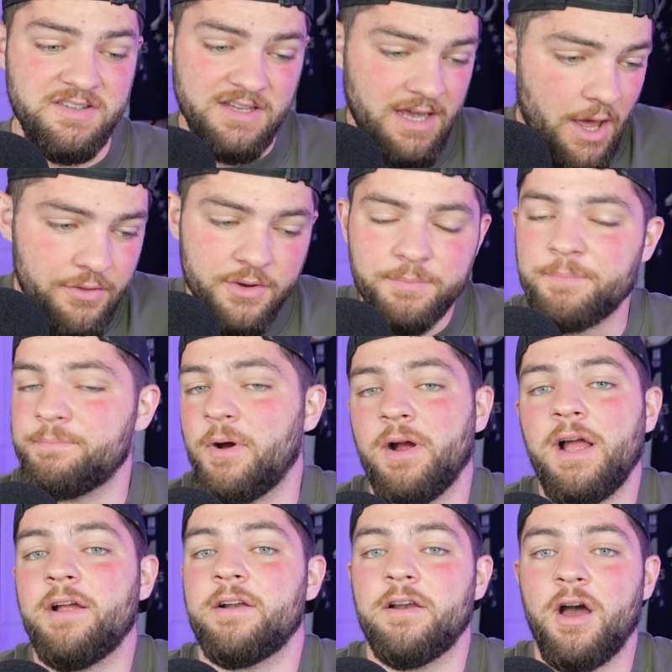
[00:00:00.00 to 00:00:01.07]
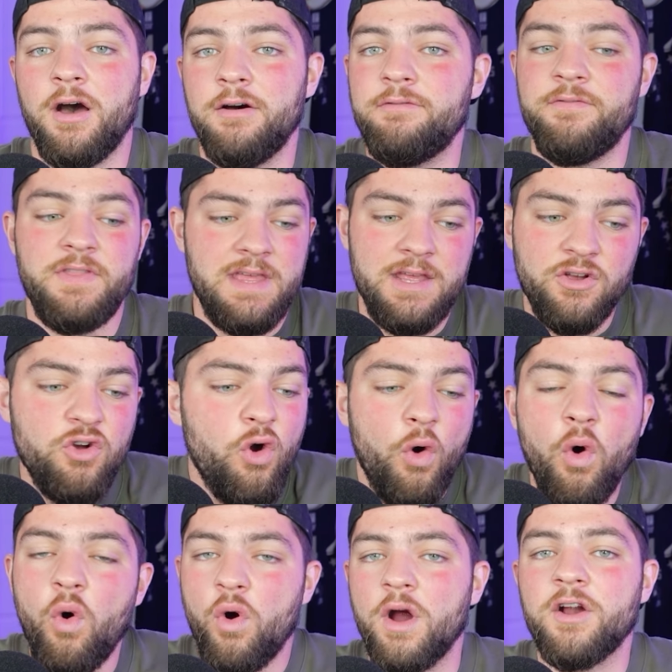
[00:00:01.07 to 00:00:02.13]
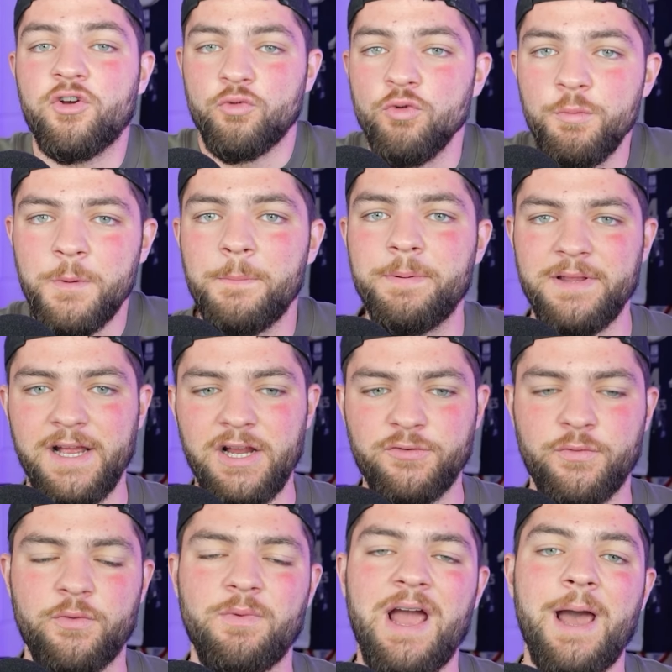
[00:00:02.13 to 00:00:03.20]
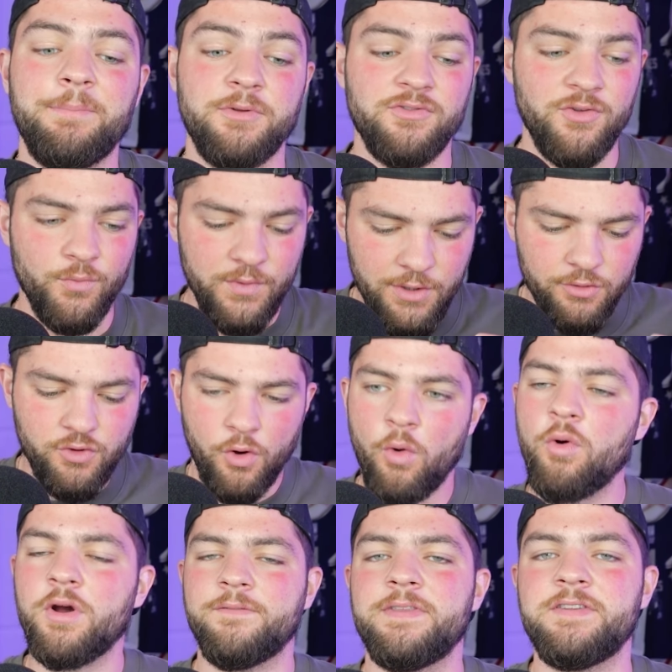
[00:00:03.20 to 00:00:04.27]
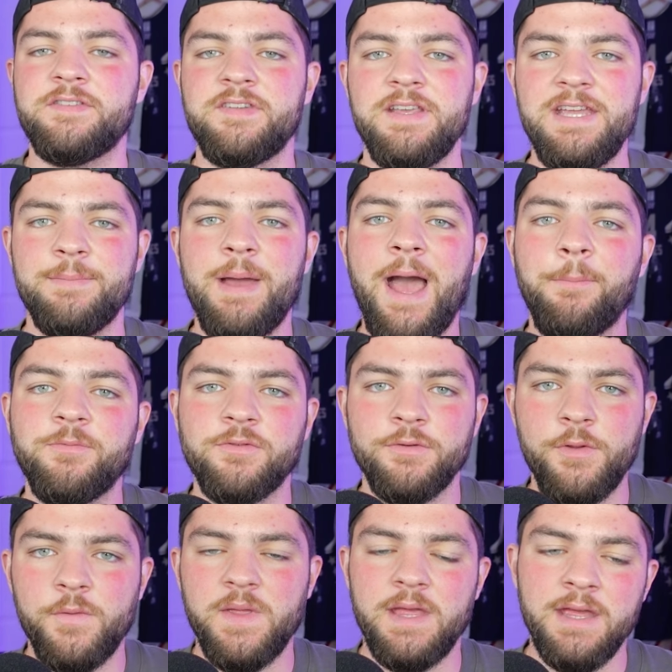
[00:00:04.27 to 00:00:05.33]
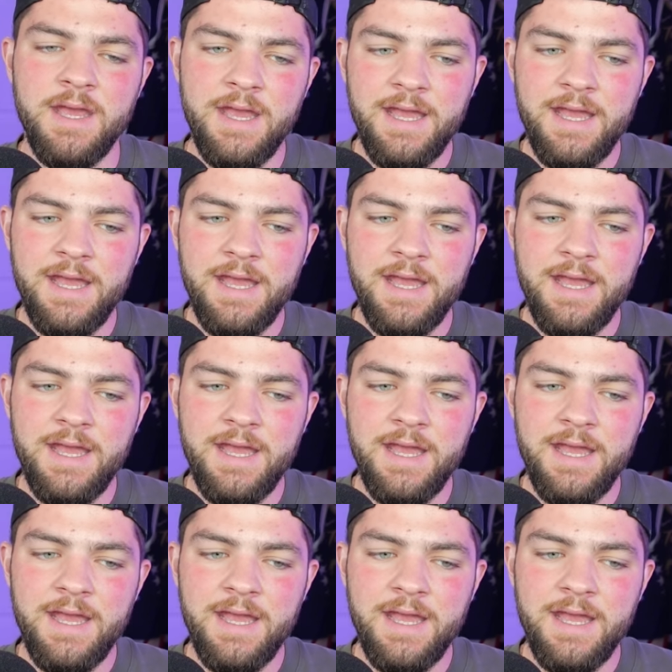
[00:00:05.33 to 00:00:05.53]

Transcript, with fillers: the other part of the core group of players for the Raptors. The real core of this team, absolutely,